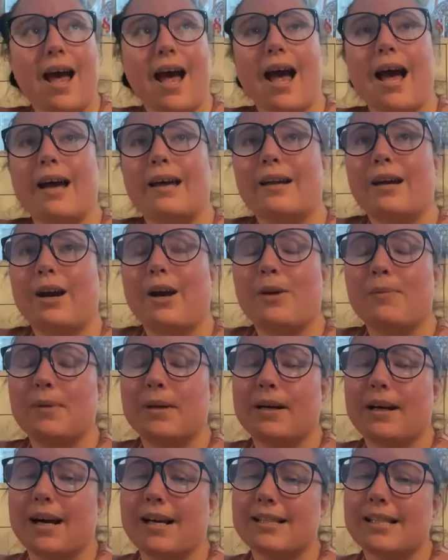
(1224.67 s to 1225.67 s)
And I hope you
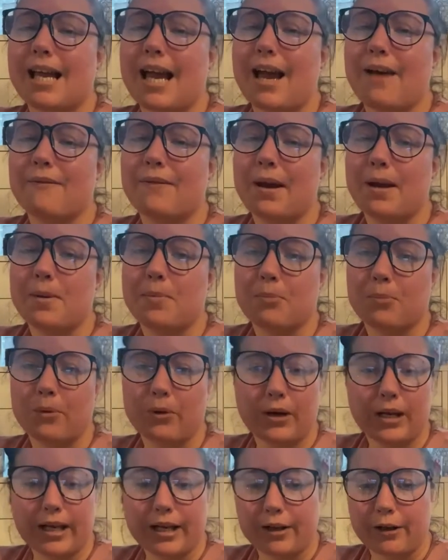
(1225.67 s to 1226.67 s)
guys have a
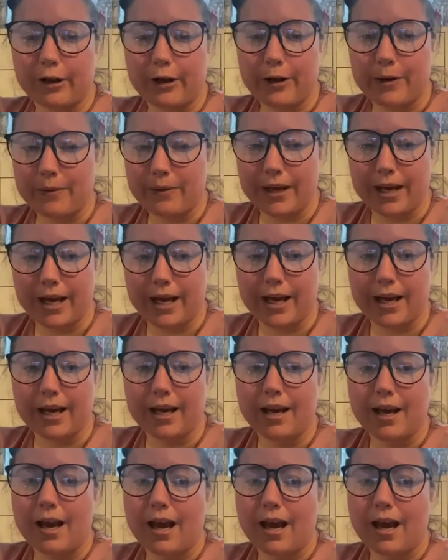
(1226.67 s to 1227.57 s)
brilliant new year.